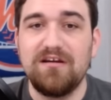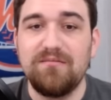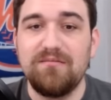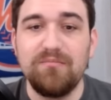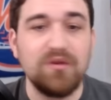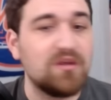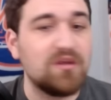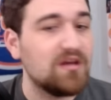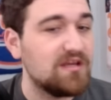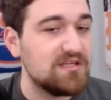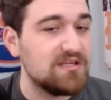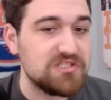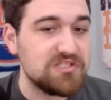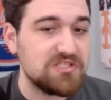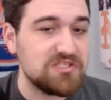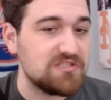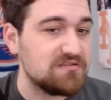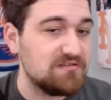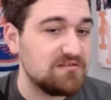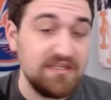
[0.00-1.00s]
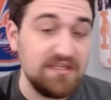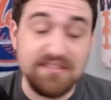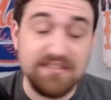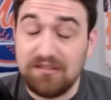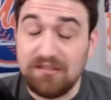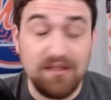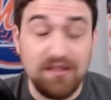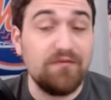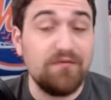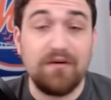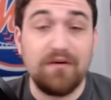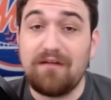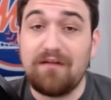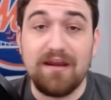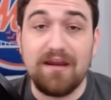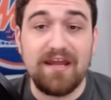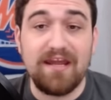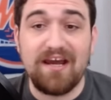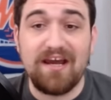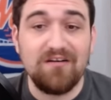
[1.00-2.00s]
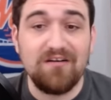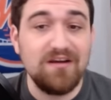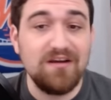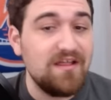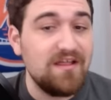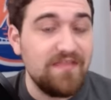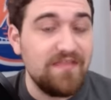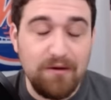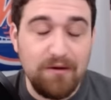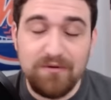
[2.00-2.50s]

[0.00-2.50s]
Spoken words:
because he's delivering right now. That